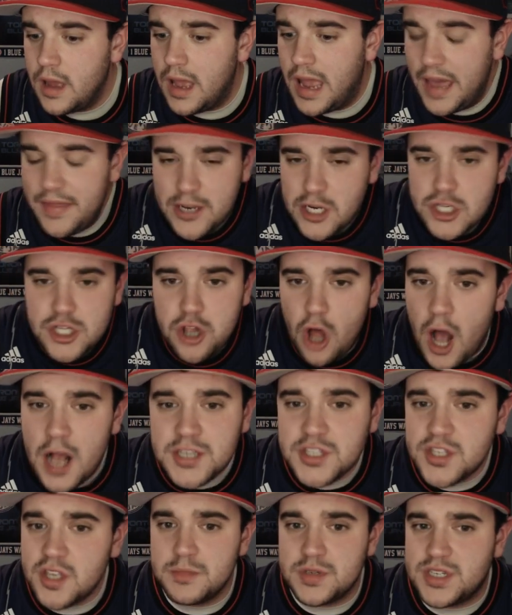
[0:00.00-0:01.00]
And they just
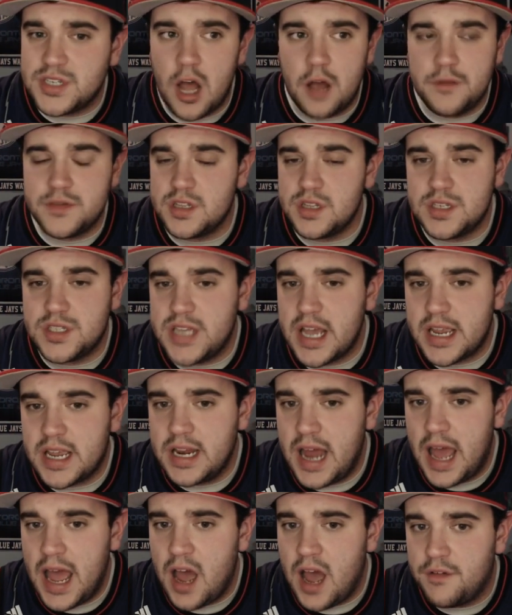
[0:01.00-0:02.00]
lost themselves in the second
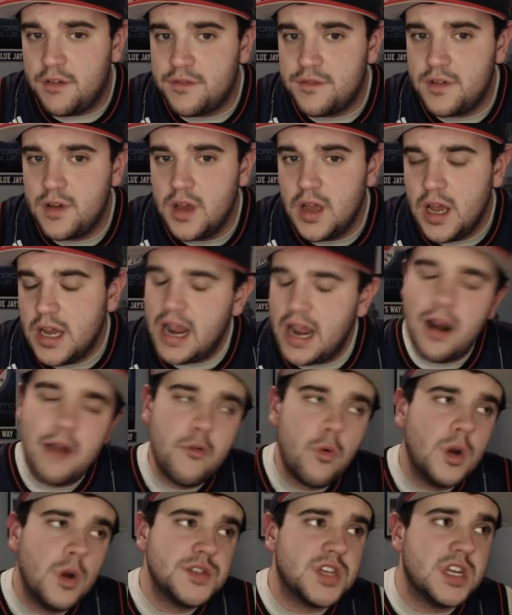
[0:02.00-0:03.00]
half. Now
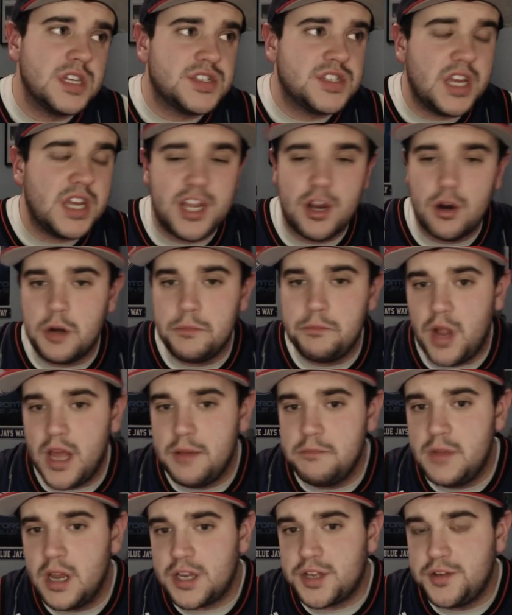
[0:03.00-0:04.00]
everyone's going to sit here and
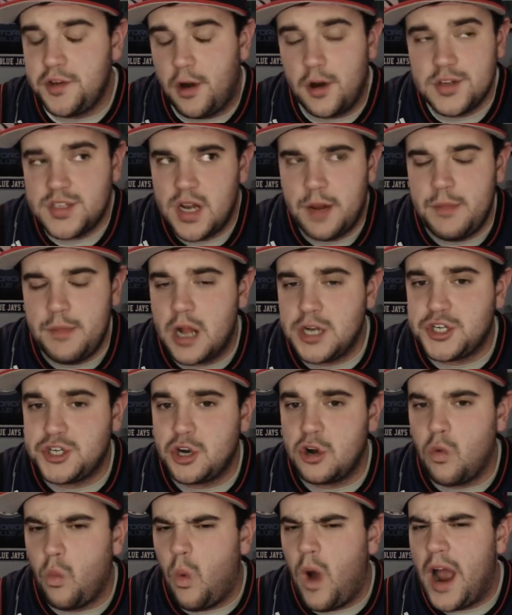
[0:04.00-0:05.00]
blame Nick Nurse, and I'm not
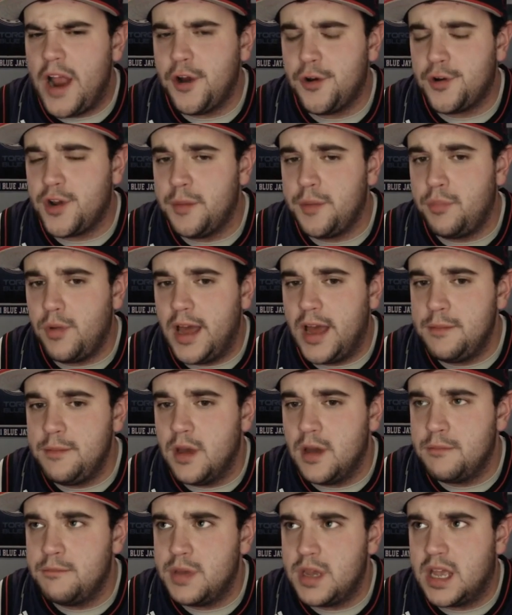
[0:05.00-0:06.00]
sure why you're going to blame
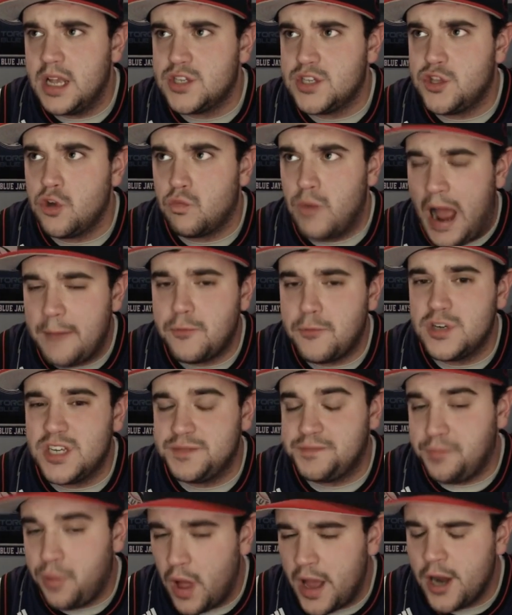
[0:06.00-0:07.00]
him, because the Raptors
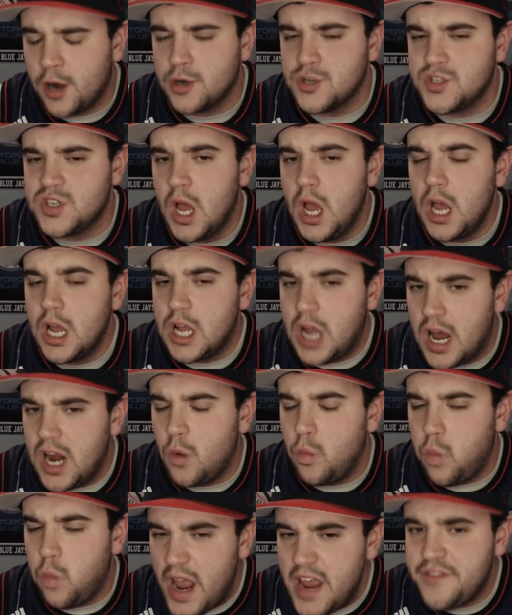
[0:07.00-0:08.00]
as players got
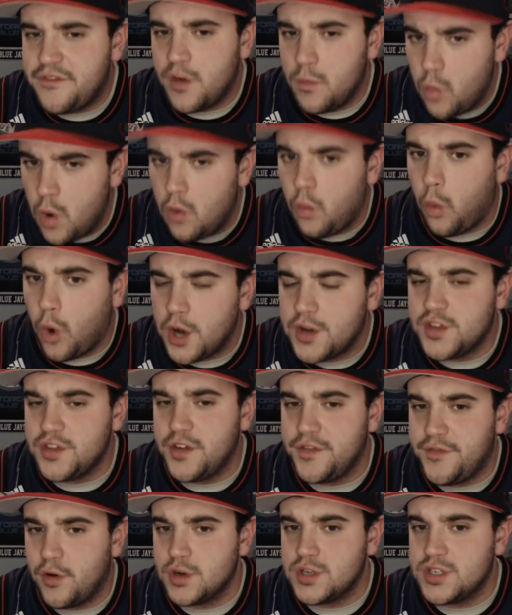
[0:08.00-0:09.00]
away from what worked in the
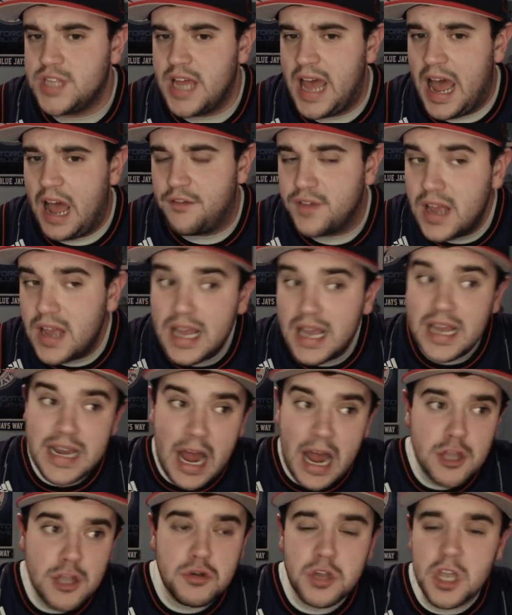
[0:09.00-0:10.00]
first half. Now
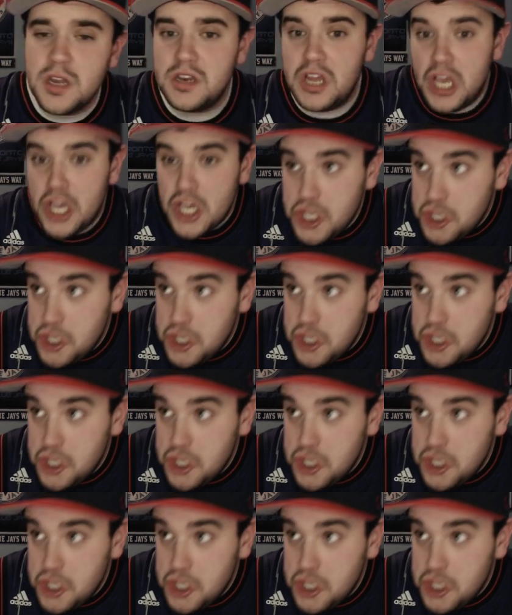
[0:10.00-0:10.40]
you can...